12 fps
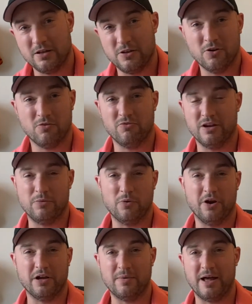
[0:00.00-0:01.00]
not really
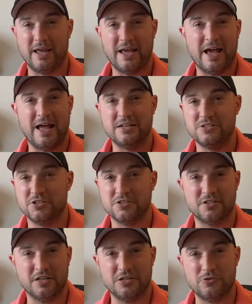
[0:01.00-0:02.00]
worrying about it and
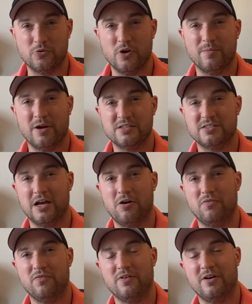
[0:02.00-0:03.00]
just enjoy
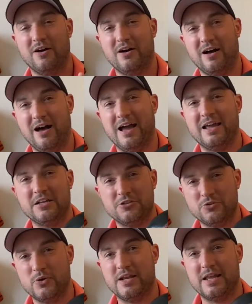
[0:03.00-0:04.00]
myself. I
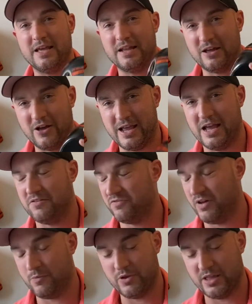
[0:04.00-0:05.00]
enjoyed it. I had
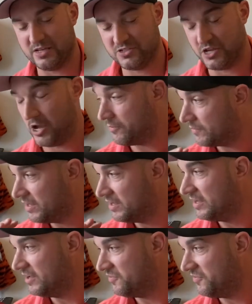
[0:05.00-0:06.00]
fun with it. So,
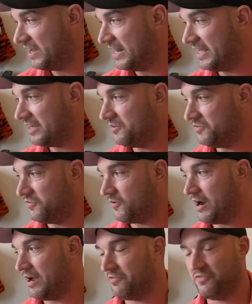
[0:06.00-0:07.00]
feeling
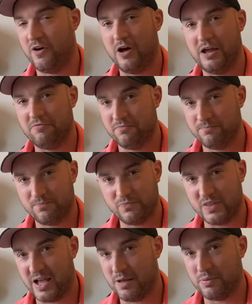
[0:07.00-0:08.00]
four out of five,
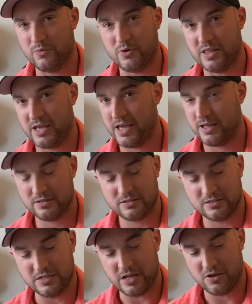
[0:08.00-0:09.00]
happy with it.
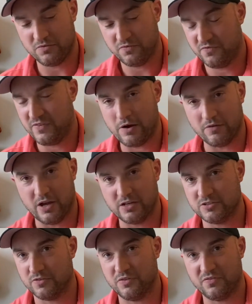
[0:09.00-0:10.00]
You know, felt
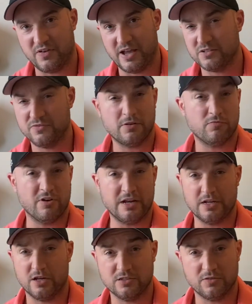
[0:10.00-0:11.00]
nice off the face, felt really
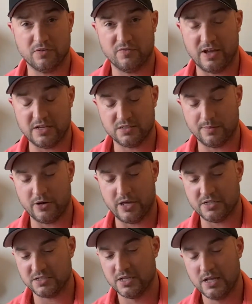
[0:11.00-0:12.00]
nice off the face, to be
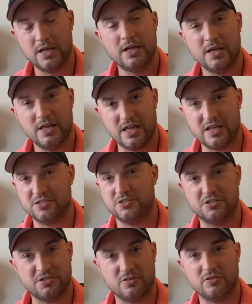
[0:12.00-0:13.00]
honest. It's
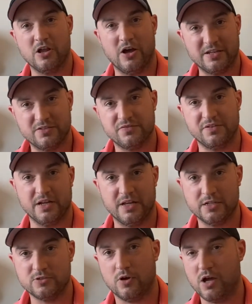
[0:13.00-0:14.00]
just a nice
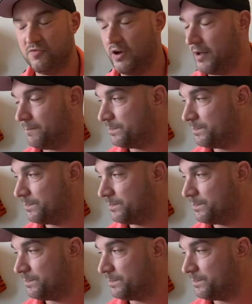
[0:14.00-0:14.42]
feeling driver.